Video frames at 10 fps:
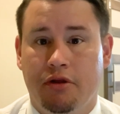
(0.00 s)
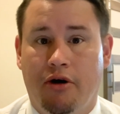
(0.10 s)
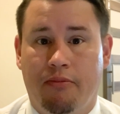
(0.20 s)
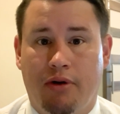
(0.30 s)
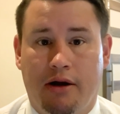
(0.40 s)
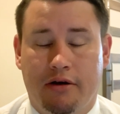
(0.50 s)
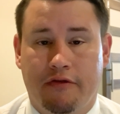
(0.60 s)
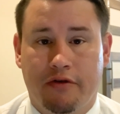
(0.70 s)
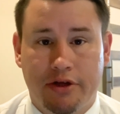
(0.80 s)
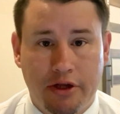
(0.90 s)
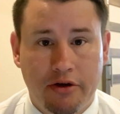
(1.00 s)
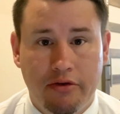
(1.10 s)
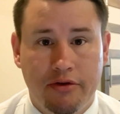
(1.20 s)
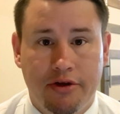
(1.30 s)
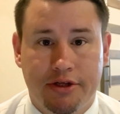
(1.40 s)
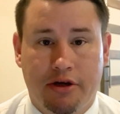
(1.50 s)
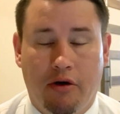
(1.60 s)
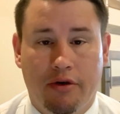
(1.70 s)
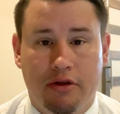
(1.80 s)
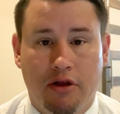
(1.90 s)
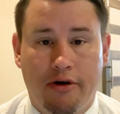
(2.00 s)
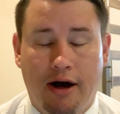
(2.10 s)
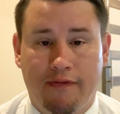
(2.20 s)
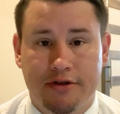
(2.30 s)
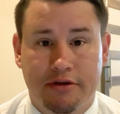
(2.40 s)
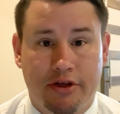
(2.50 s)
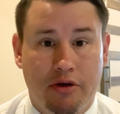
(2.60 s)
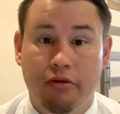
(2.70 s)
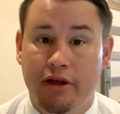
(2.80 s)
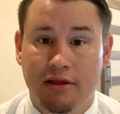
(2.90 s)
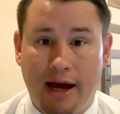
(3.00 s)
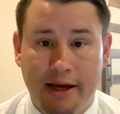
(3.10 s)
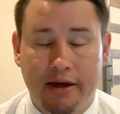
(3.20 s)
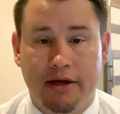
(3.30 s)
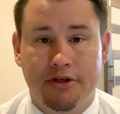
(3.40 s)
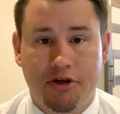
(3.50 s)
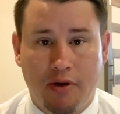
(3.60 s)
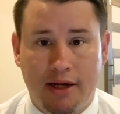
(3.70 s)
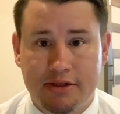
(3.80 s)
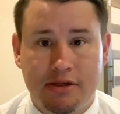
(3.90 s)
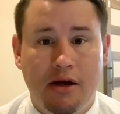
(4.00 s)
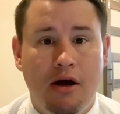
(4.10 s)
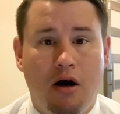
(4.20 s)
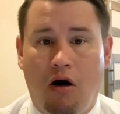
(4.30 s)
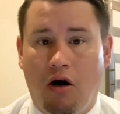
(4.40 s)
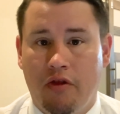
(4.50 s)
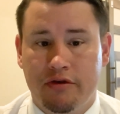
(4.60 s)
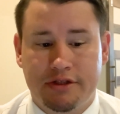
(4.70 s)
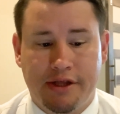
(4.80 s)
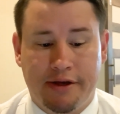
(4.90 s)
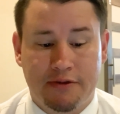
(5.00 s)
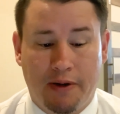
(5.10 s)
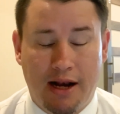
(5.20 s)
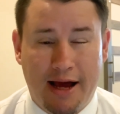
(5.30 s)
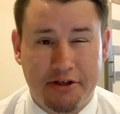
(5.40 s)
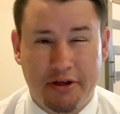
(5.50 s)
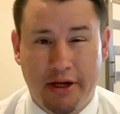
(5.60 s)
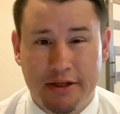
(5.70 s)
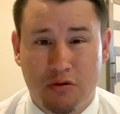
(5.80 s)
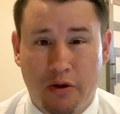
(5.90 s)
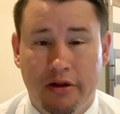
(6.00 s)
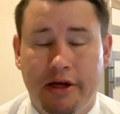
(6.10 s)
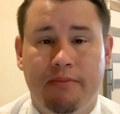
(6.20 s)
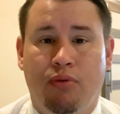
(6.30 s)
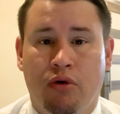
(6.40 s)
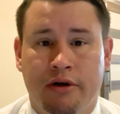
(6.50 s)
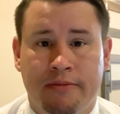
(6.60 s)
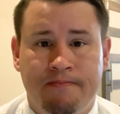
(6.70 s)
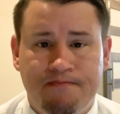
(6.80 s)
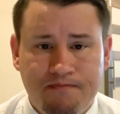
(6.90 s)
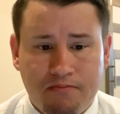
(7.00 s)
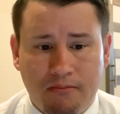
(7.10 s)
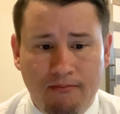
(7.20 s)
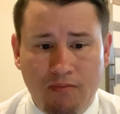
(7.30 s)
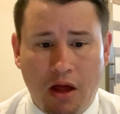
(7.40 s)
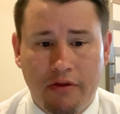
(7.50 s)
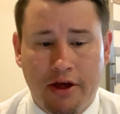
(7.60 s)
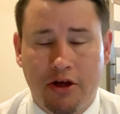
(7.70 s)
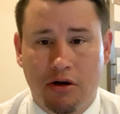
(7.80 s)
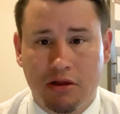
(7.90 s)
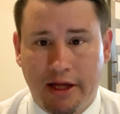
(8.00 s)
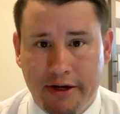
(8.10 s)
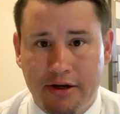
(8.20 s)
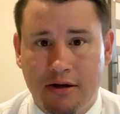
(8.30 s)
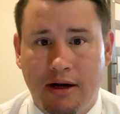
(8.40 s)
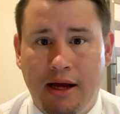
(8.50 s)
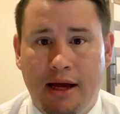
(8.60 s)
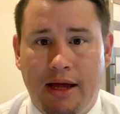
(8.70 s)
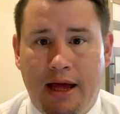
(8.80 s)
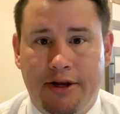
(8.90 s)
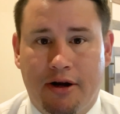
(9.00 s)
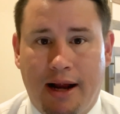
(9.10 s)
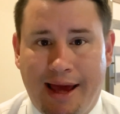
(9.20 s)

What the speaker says: loan product for you. You should go with a loan officer that you really like and trust, all those things. But it actually is really important that your lender and your